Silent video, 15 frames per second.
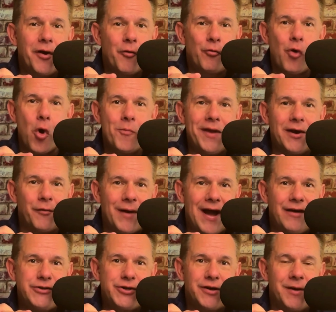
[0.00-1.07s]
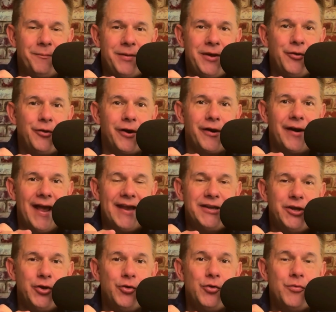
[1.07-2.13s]
roaming around your computer
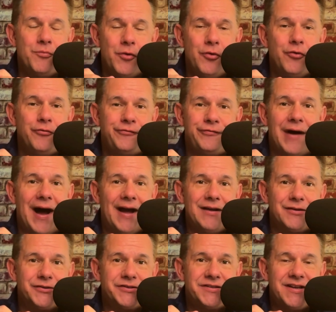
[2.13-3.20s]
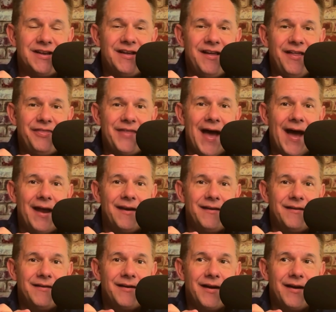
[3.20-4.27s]
and you move files that
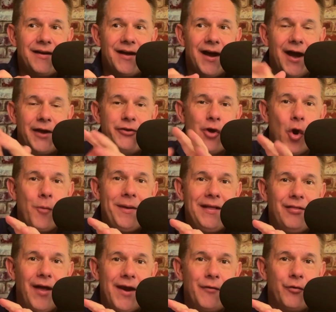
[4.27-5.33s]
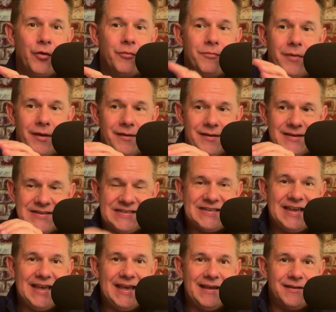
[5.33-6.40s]
Adobe Lightroom
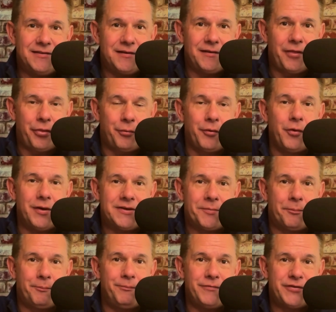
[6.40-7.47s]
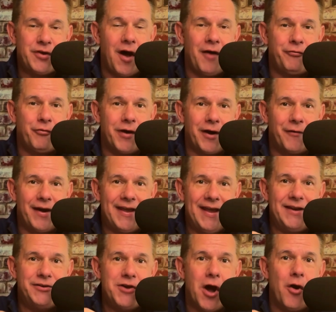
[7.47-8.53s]
sees through its software, right?
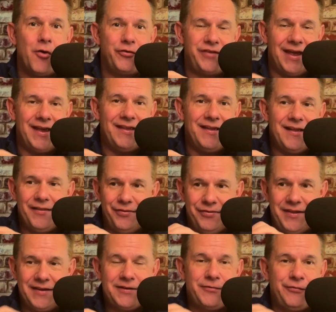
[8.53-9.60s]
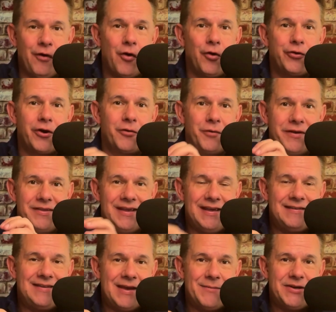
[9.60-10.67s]
It knows that this folder with
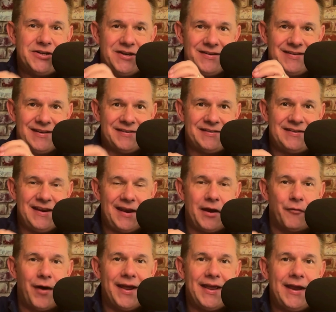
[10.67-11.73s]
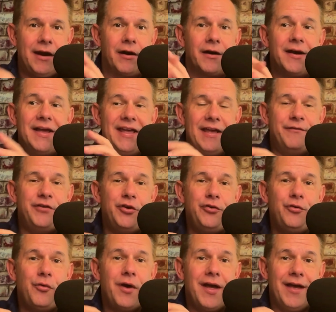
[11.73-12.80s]
these images is sitting right here. If
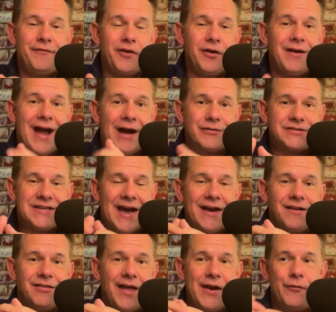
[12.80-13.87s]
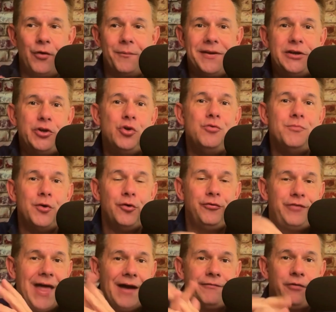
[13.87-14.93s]
you're outside of Lightroom and you
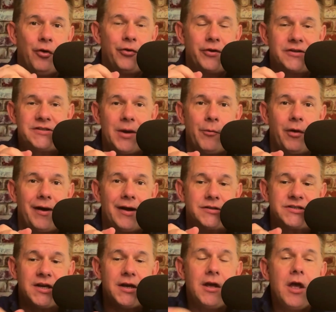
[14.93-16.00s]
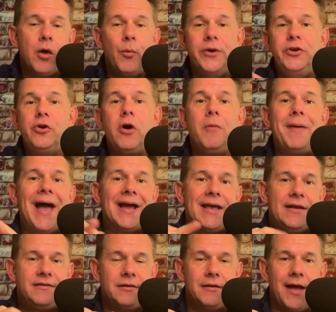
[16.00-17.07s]
move that folder somewhere else, when you go back
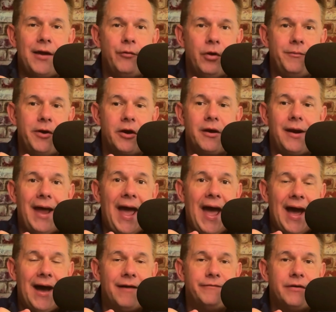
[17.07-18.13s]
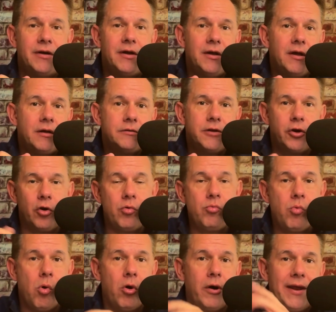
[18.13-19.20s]
into Lightroom, you're going to have little
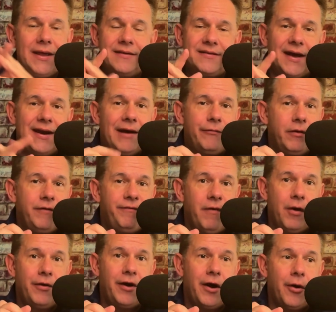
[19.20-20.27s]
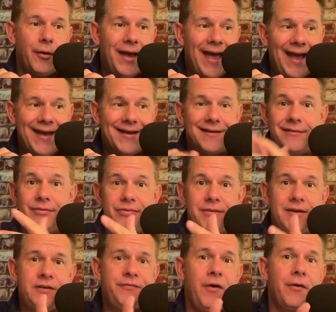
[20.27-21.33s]
warnings on every photo. Hey,
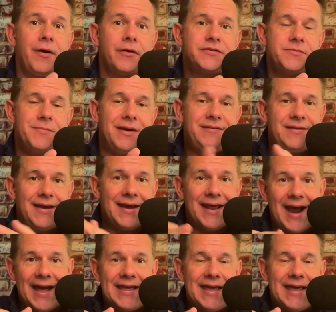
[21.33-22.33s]
this photo is missing and I